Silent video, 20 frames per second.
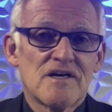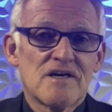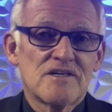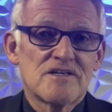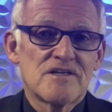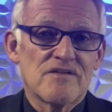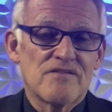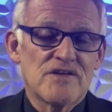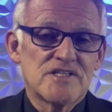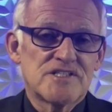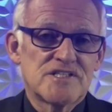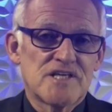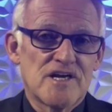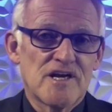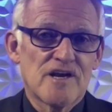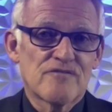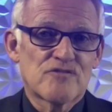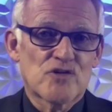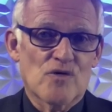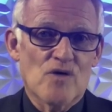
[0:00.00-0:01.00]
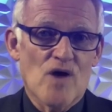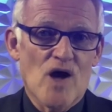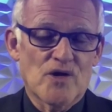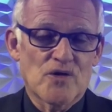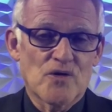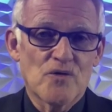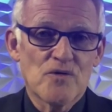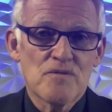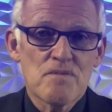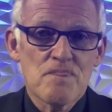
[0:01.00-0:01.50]
to the city of
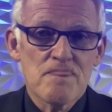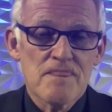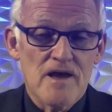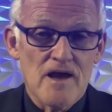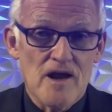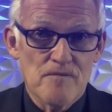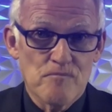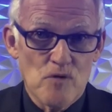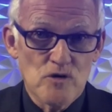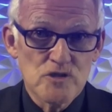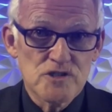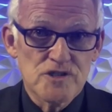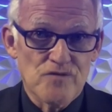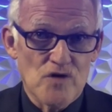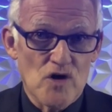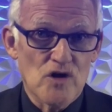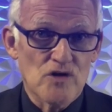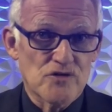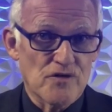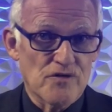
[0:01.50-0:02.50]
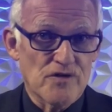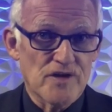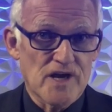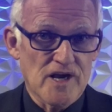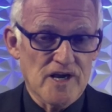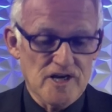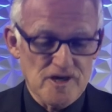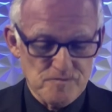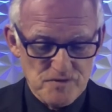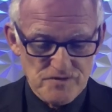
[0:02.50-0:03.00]
Toronto and most of all to the
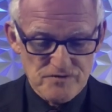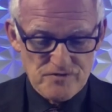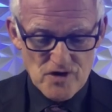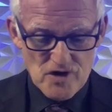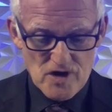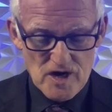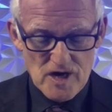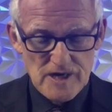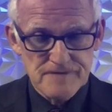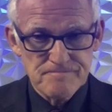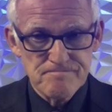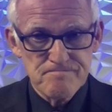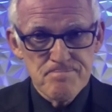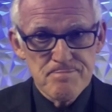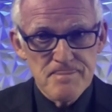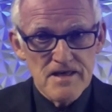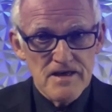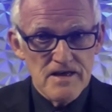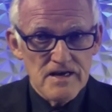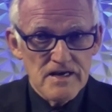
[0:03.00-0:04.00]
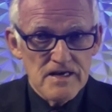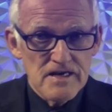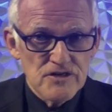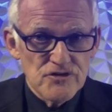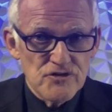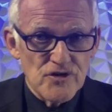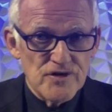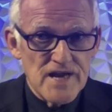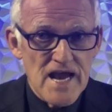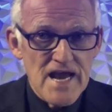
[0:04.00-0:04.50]
kingdom of God.
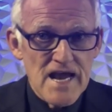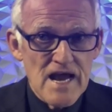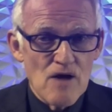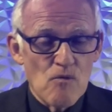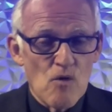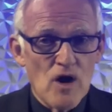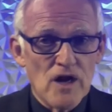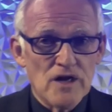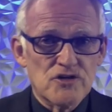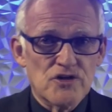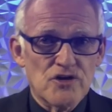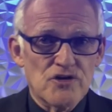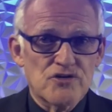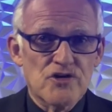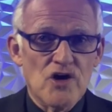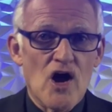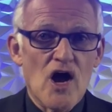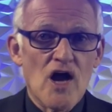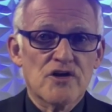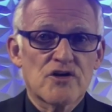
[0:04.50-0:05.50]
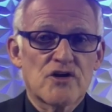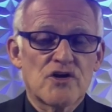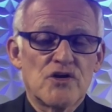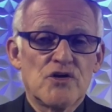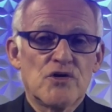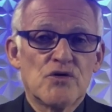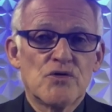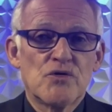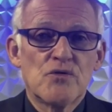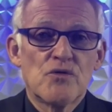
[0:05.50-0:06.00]
Today I want to talk to
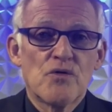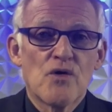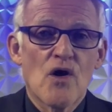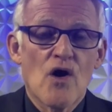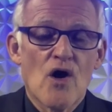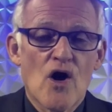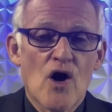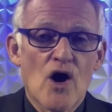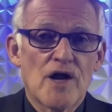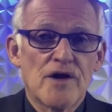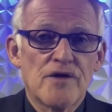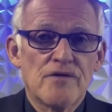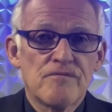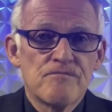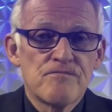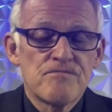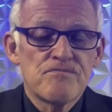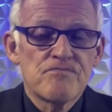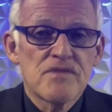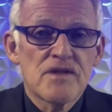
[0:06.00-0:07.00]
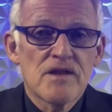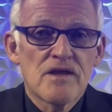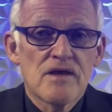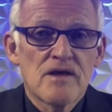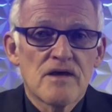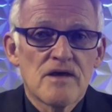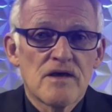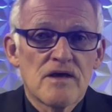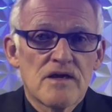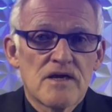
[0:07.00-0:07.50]
you on
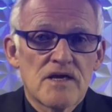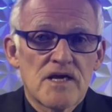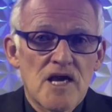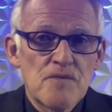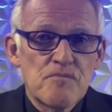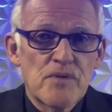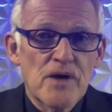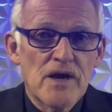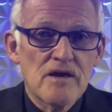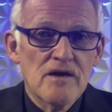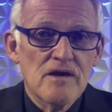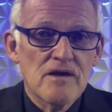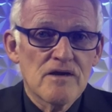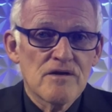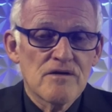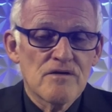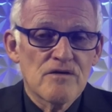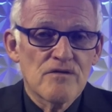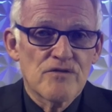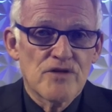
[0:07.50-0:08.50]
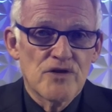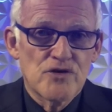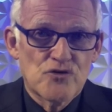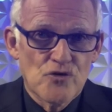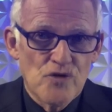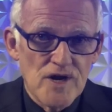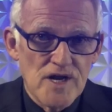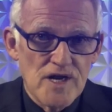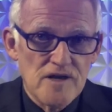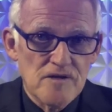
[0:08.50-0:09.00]
keeping the
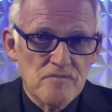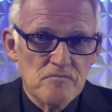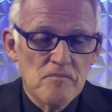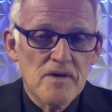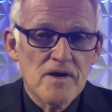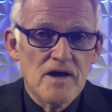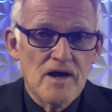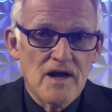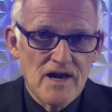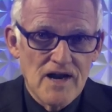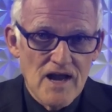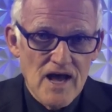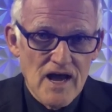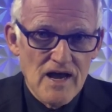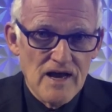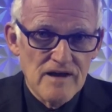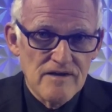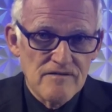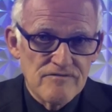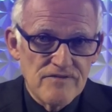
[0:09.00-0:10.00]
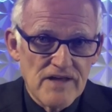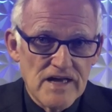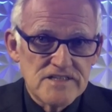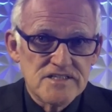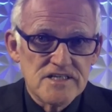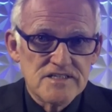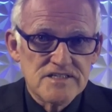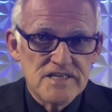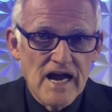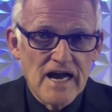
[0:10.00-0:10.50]
dream alive. That's
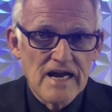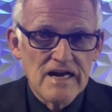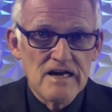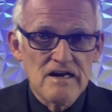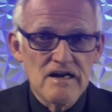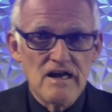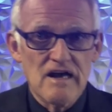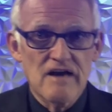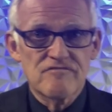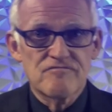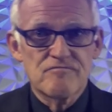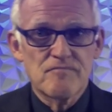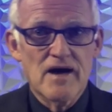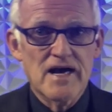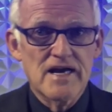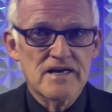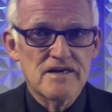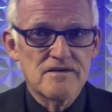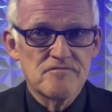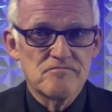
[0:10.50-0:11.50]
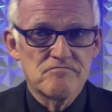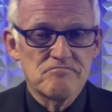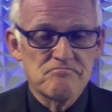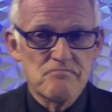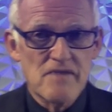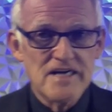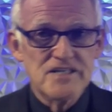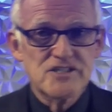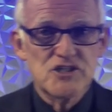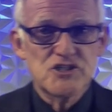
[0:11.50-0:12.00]
the title of my
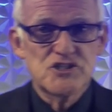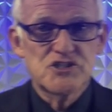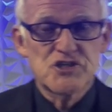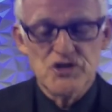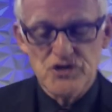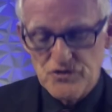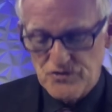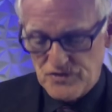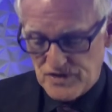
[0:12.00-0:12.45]
message to you